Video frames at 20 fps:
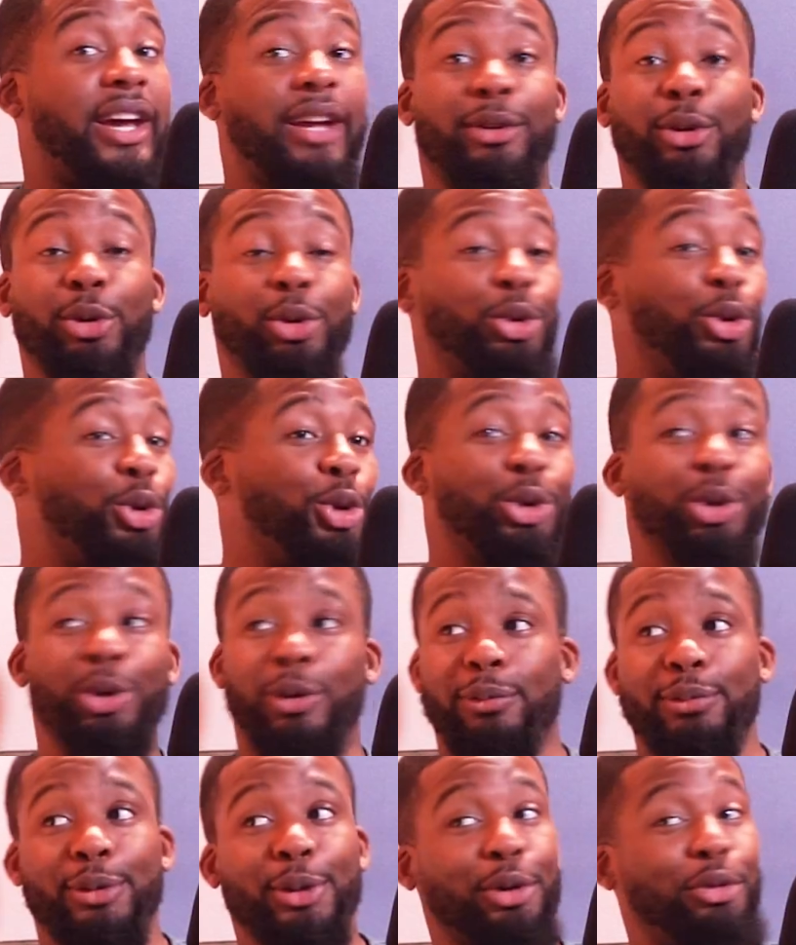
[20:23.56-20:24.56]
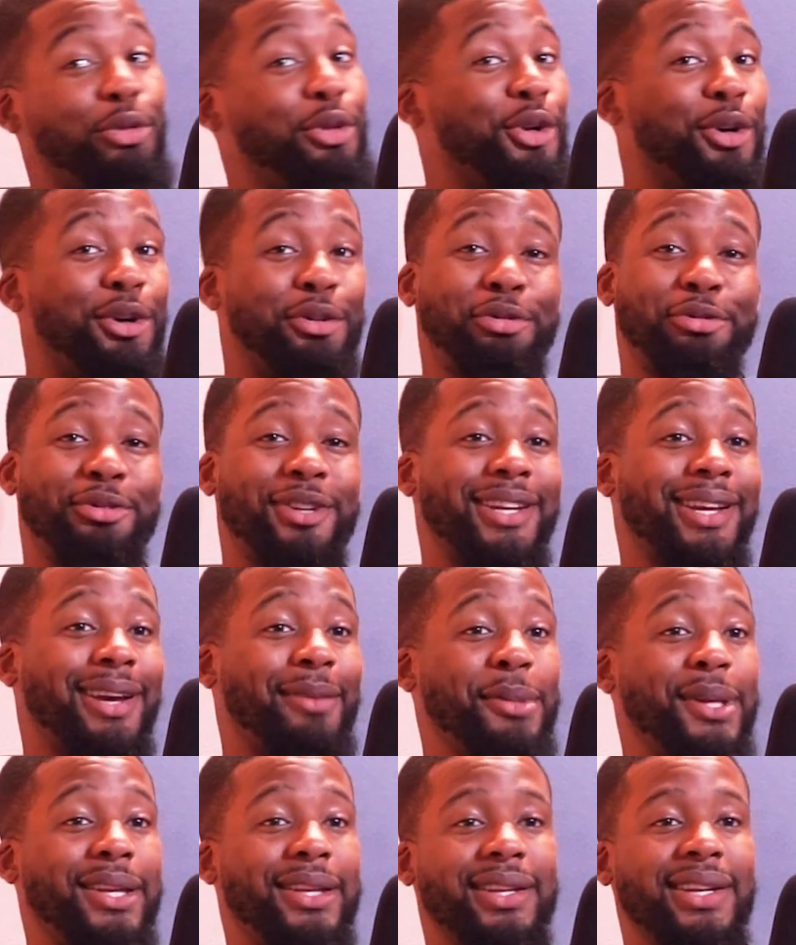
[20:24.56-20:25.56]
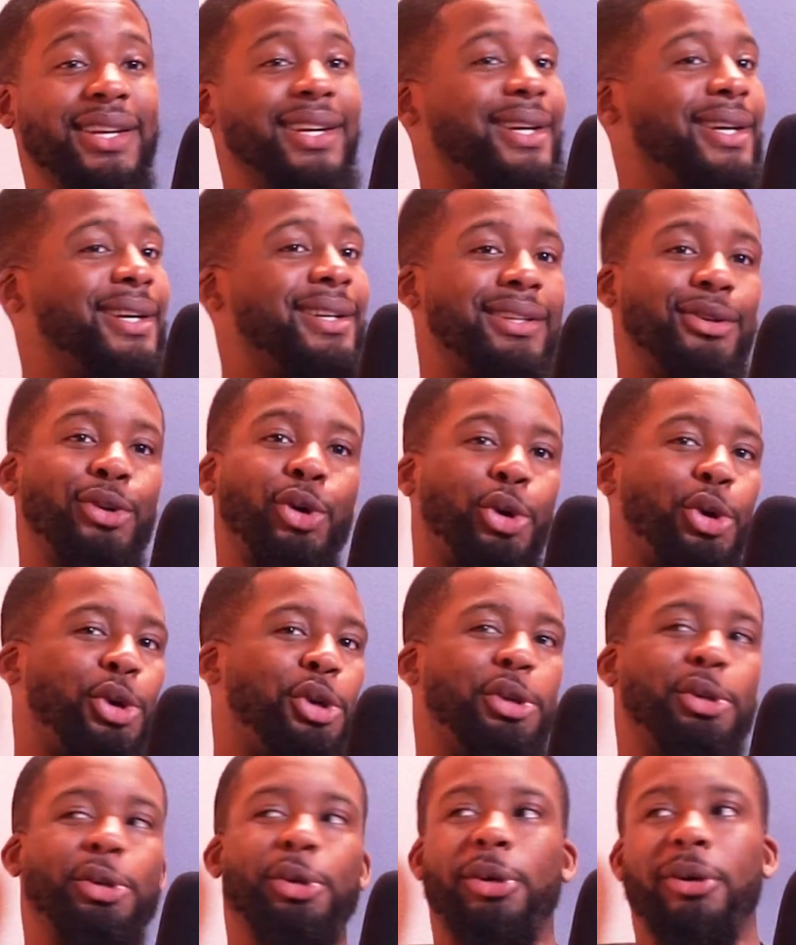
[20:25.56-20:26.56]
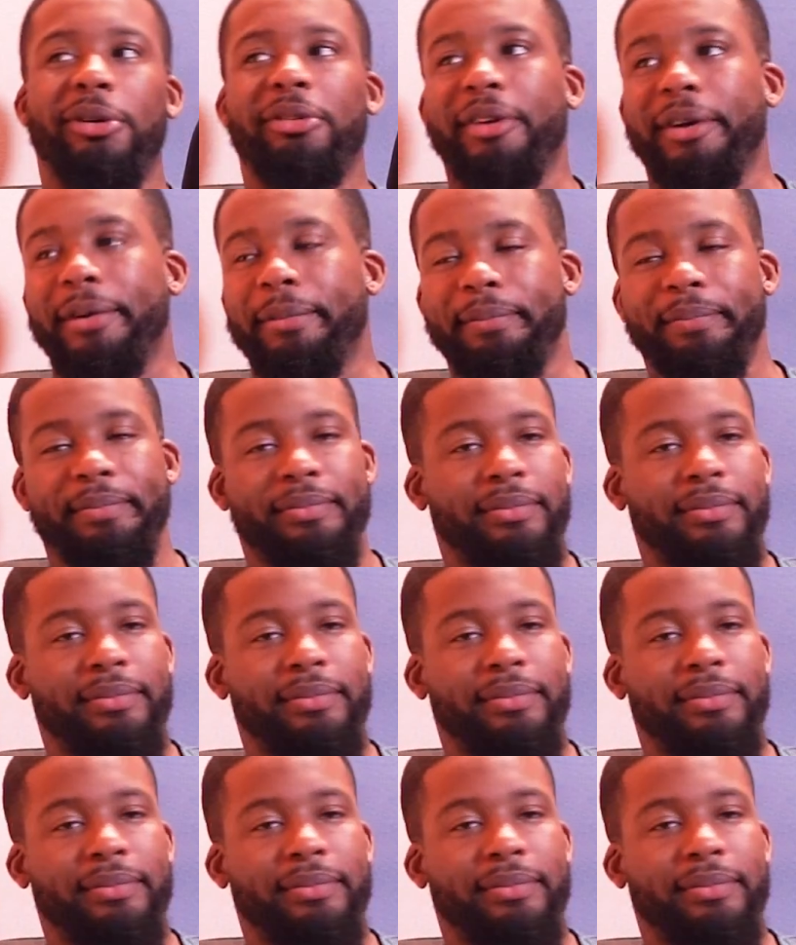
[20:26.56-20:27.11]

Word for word: do do do do do doofing off. You get me? Knock on the door, fam.